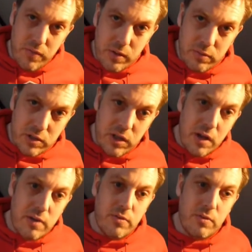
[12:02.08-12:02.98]
volts
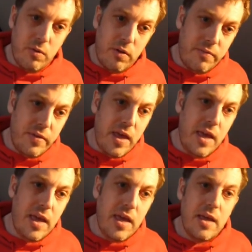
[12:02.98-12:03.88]
for all of
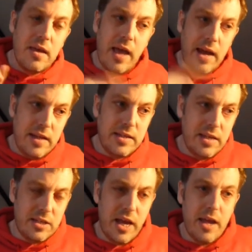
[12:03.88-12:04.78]
the
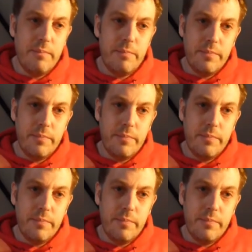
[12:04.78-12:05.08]
LED tape,